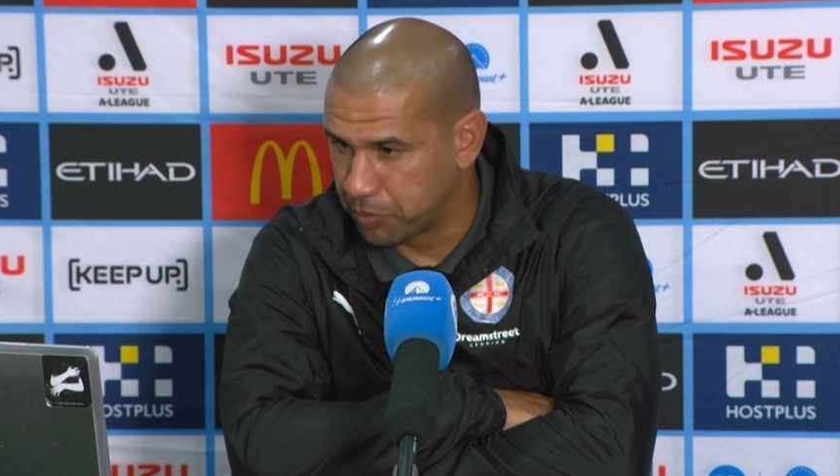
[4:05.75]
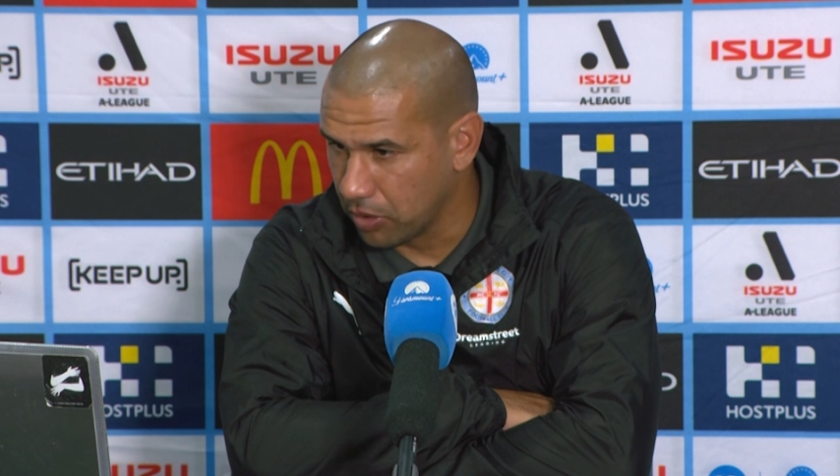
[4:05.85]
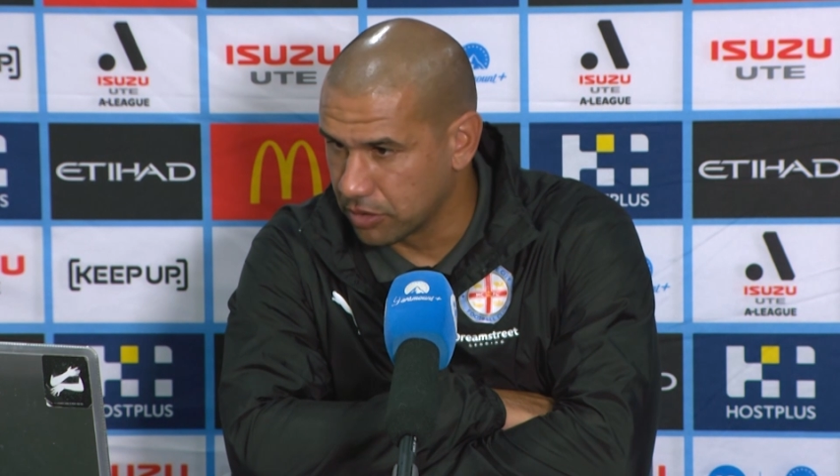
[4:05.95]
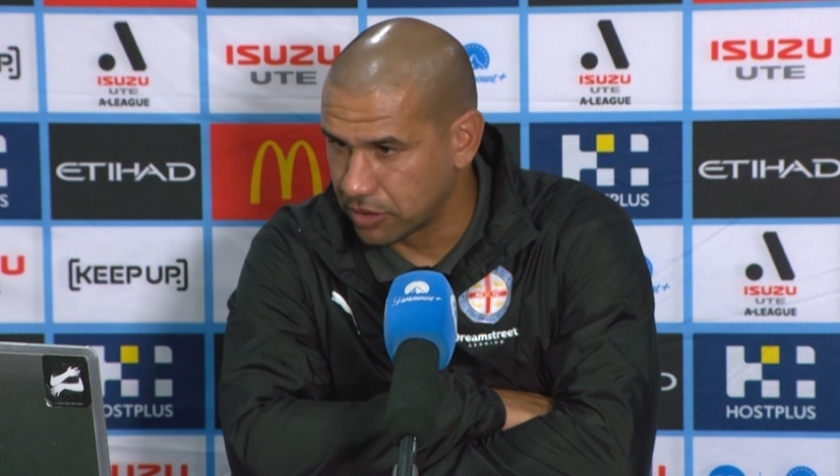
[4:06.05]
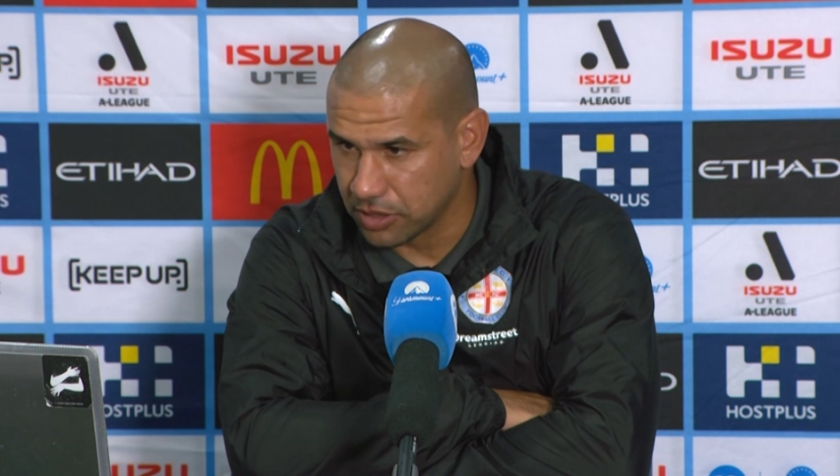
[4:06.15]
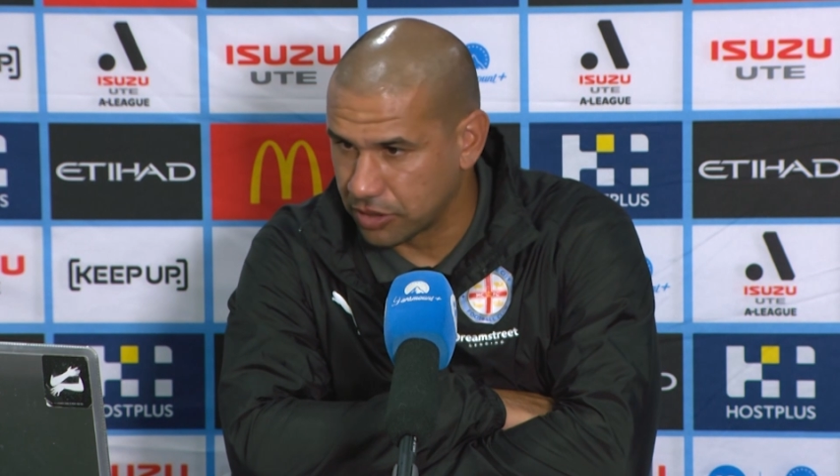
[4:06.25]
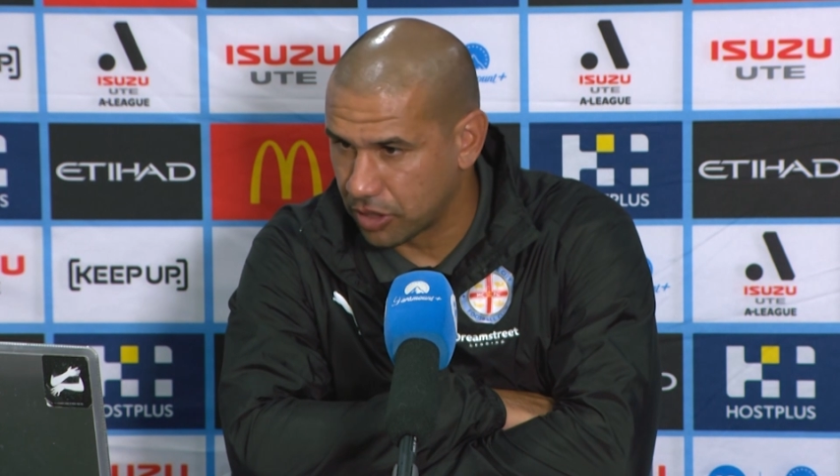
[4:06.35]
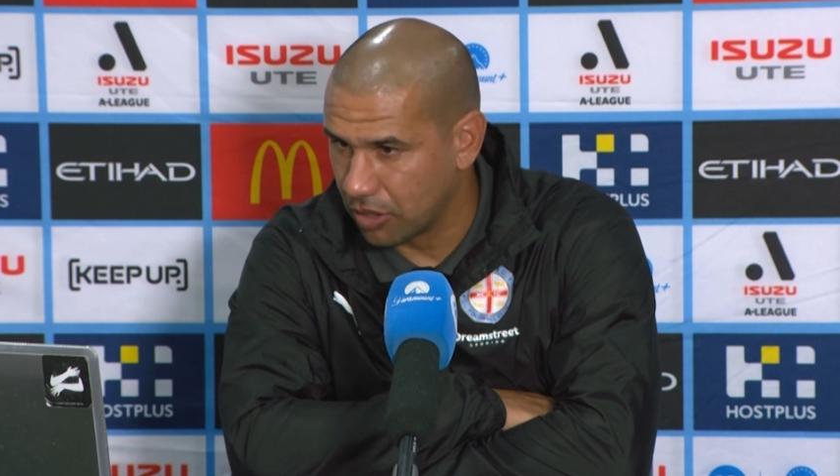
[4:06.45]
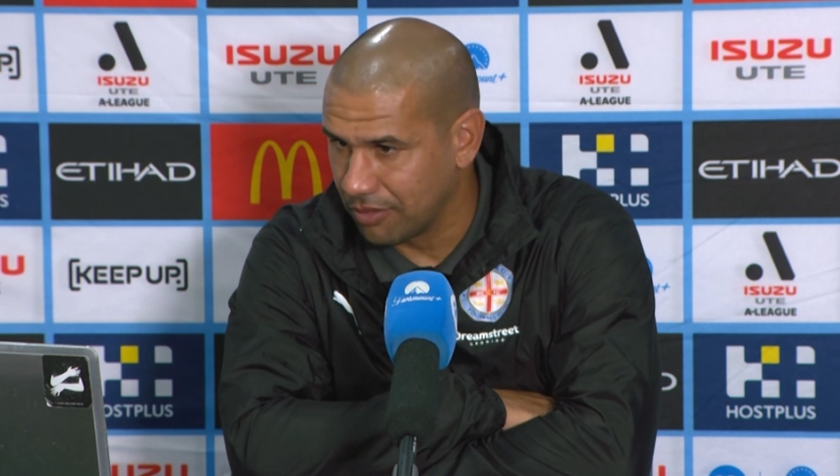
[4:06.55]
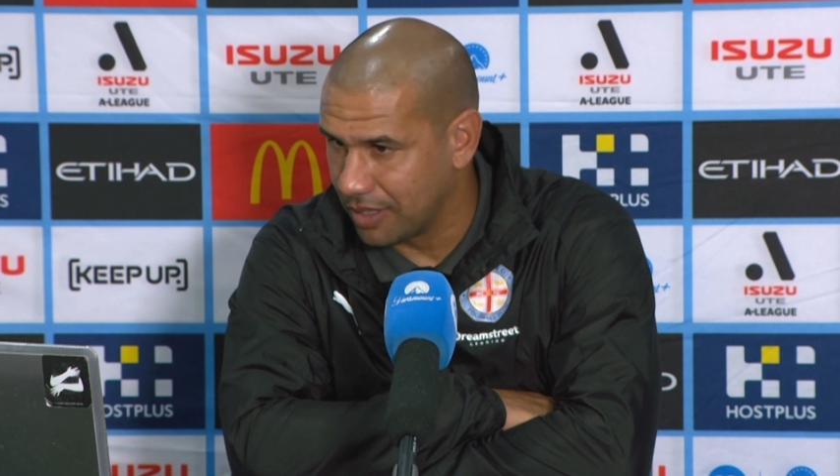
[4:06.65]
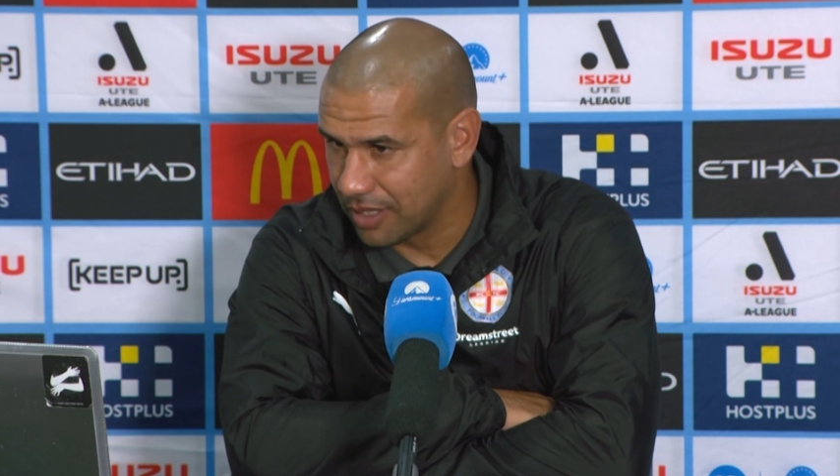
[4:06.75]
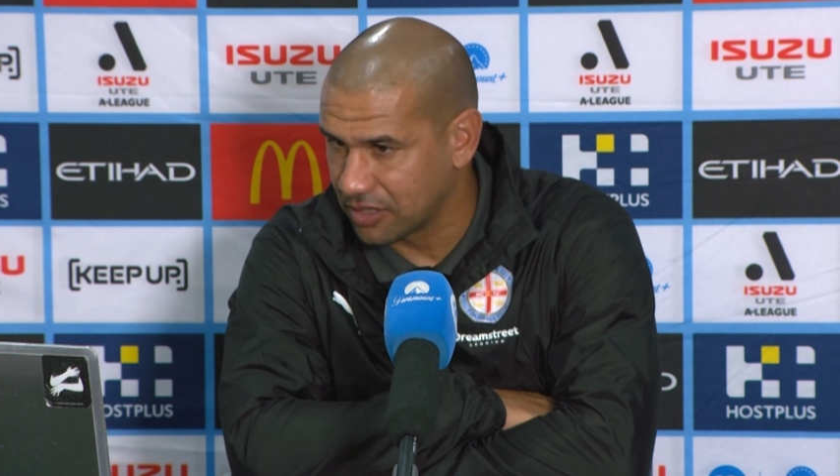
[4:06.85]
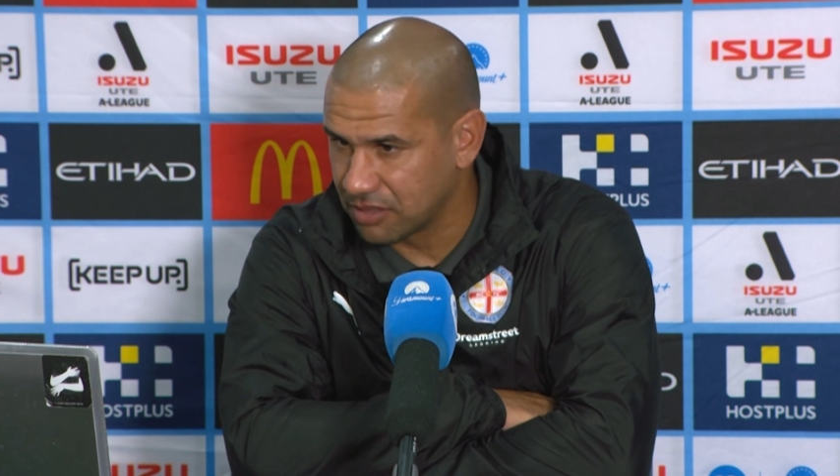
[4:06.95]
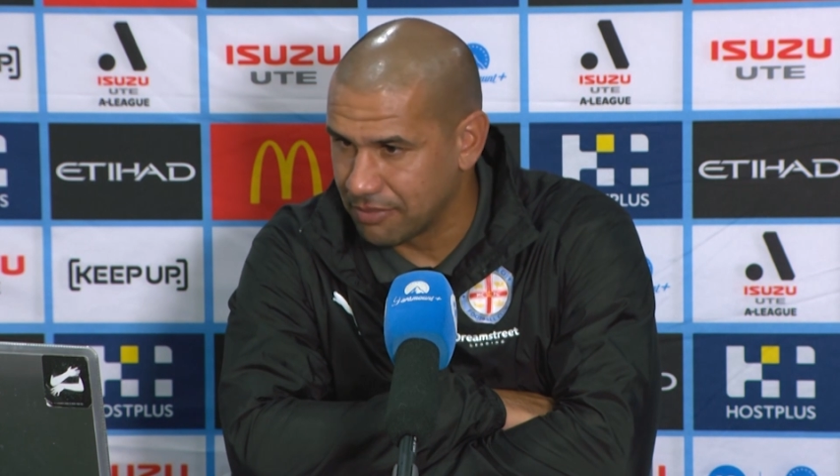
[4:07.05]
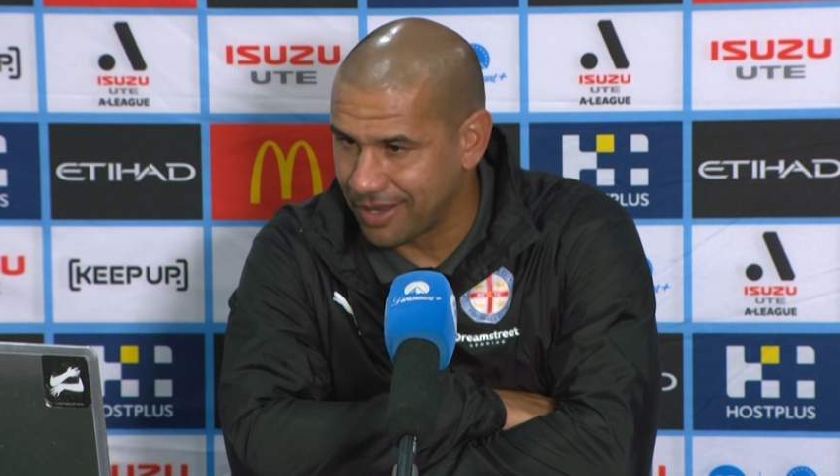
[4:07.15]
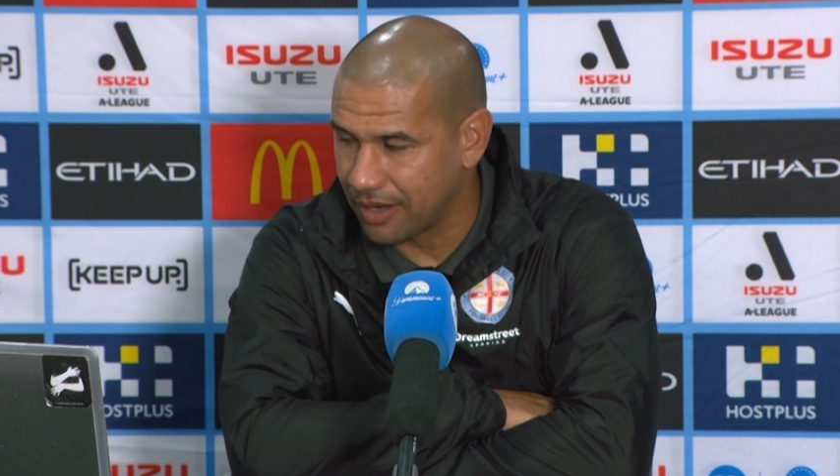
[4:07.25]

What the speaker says: policy, so it doesn't matter.